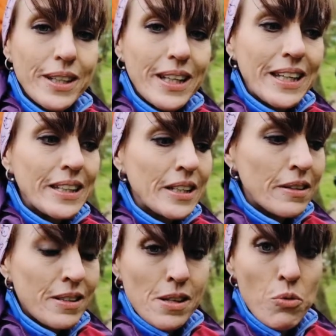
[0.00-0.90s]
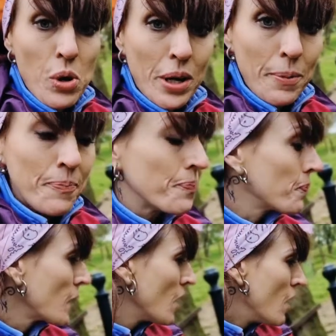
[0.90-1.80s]
Kinder Reservoir
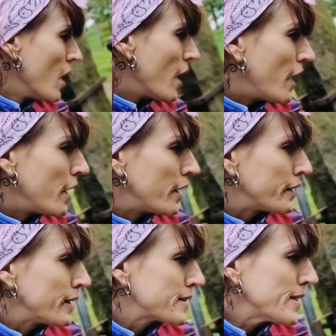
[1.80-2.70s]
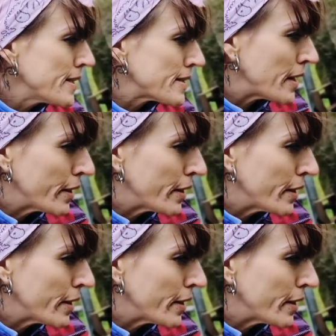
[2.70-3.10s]
and it says that